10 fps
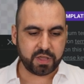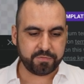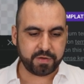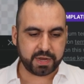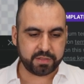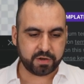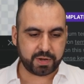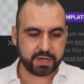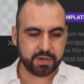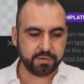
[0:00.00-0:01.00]
if I click
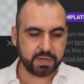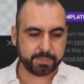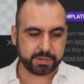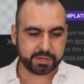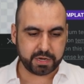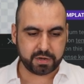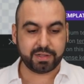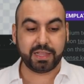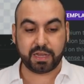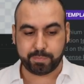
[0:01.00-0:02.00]
right here and I'm going to click